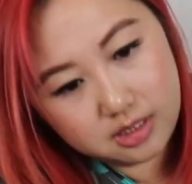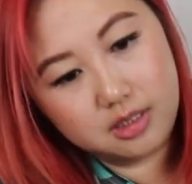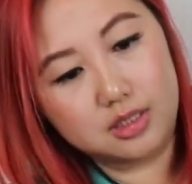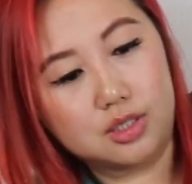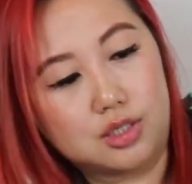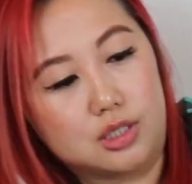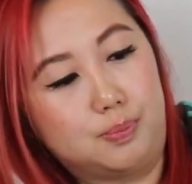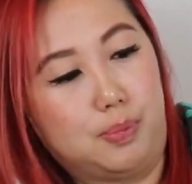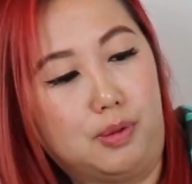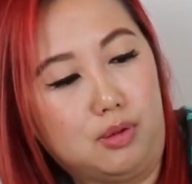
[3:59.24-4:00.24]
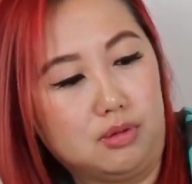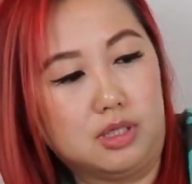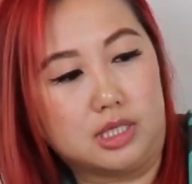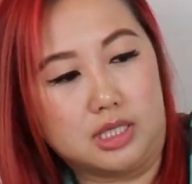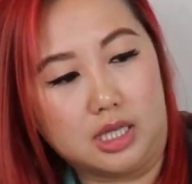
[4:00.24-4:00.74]
let's just pull
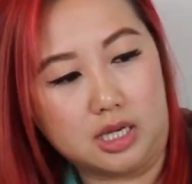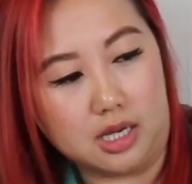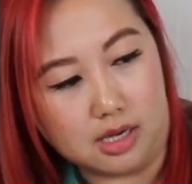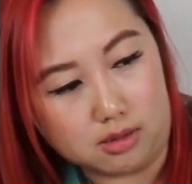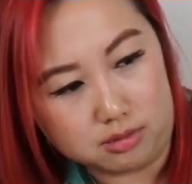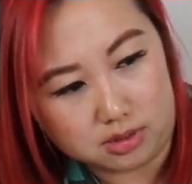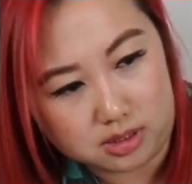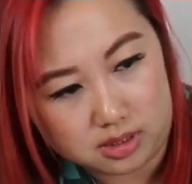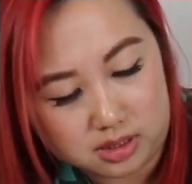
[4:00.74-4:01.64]
this thing out,